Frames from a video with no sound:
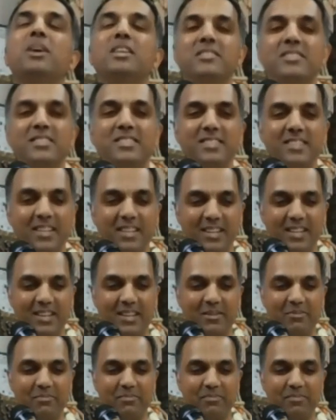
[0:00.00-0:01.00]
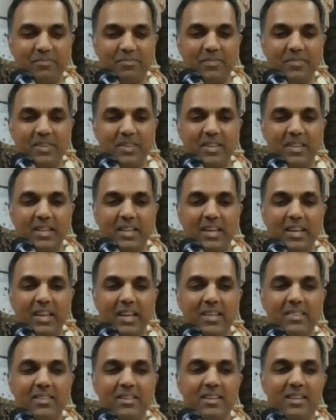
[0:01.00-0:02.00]
Once. Uh,
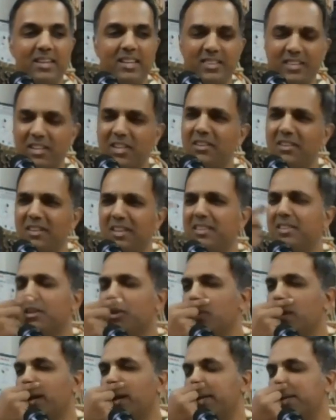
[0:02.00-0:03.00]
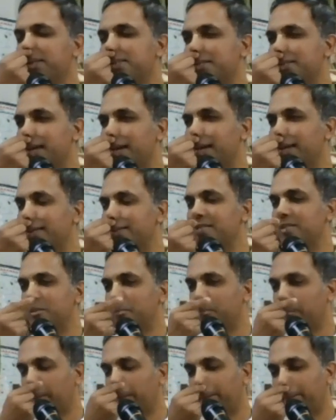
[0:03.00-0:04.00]
in the in the in the United
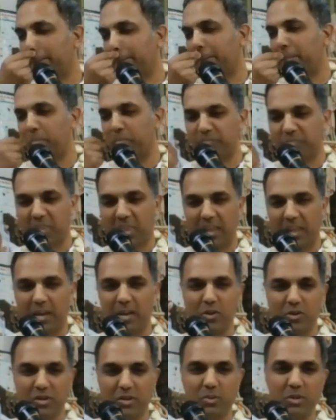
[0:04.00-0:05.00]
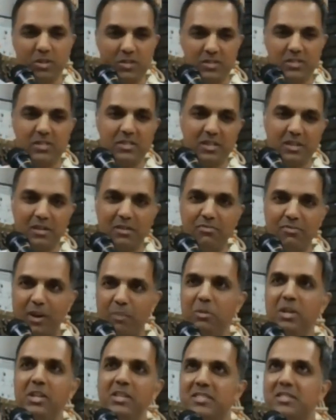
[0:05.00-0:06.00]
States, you know, there was
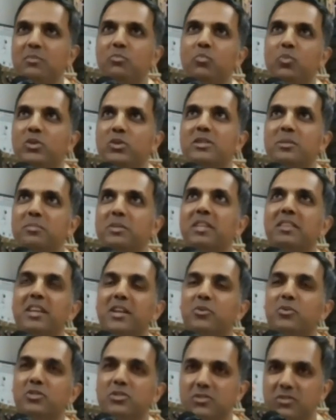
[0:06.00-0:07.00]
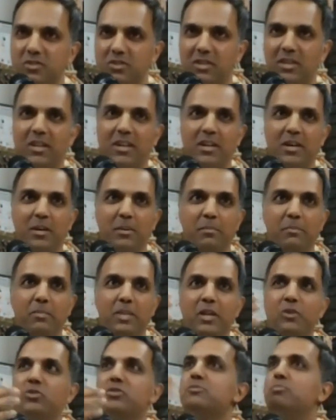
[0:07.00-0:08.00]
feminism was something that was uh,
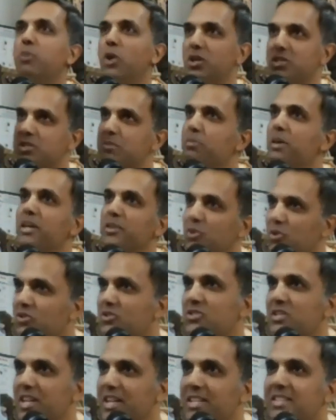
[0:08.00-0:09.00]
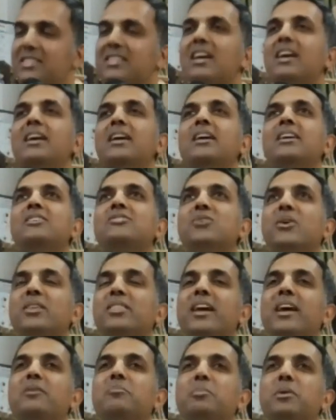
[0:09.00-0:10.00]
that was blossoming those days.
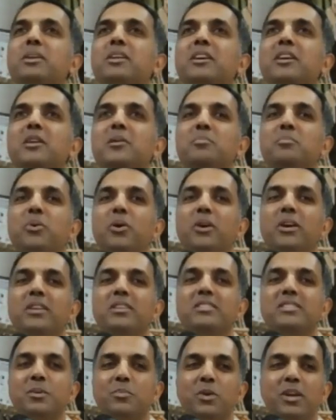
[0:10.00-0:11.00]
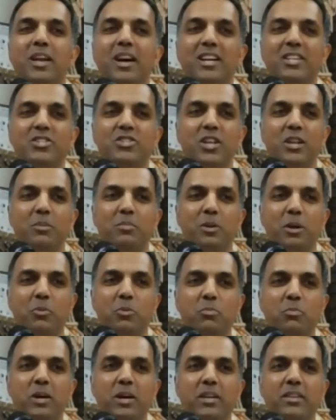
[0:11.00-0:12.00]
So at that particular point, someone asked Srila
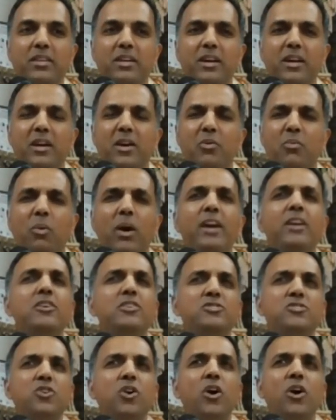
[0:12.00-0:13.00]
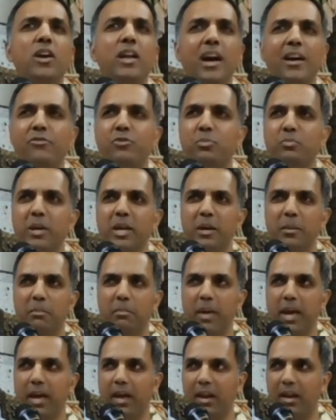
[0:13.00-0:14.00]
Prabhupada, "Why does God have to be a
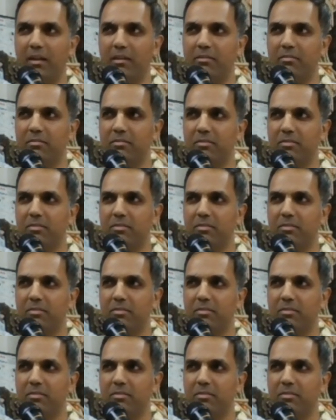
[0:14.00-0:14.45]
male?